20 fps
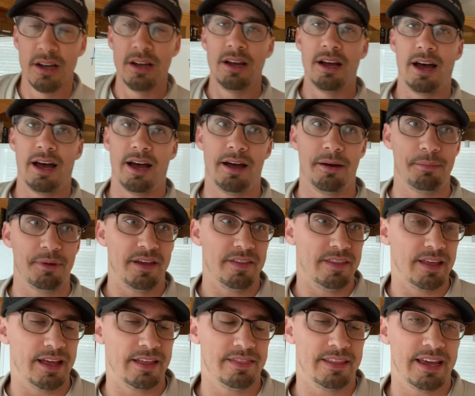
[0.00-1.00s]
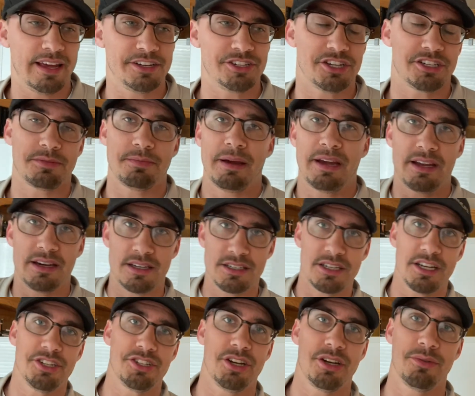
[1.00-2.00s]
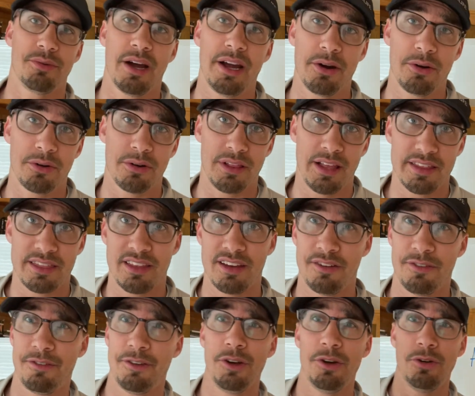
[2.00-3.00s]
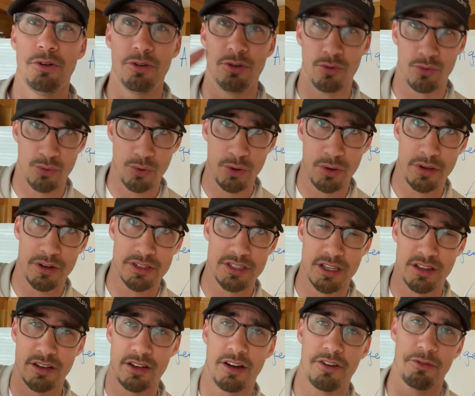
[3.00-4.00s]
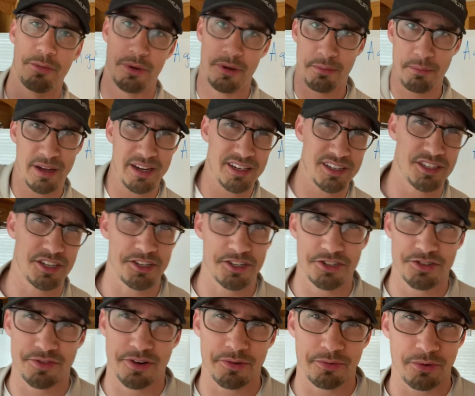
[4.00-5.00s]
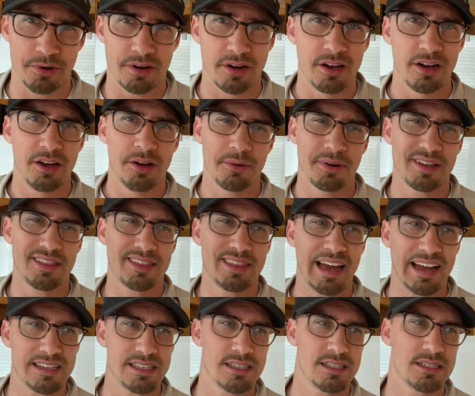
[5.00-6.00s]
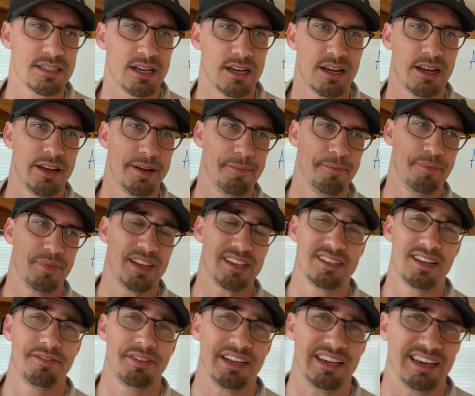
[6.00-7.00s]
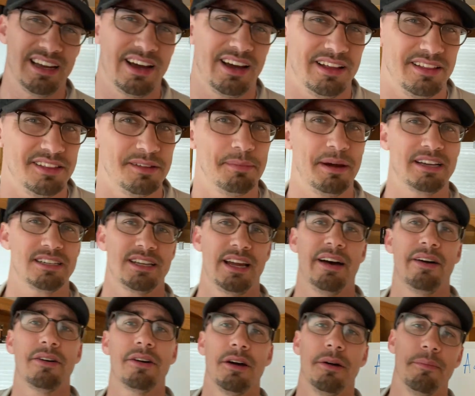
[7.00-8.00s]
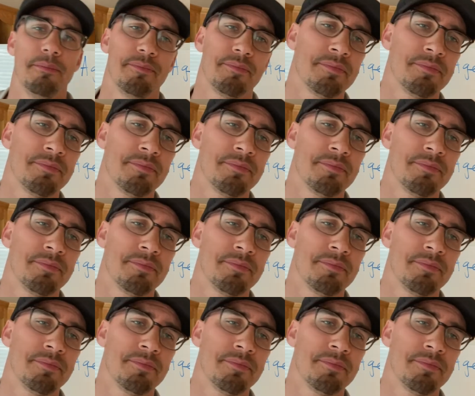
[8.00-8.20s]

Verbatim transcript: um, and then they just make a decision, right? Or let the few rulers in the government make decisions for everyone. Like that's, uh, that's definitely not the best outcome.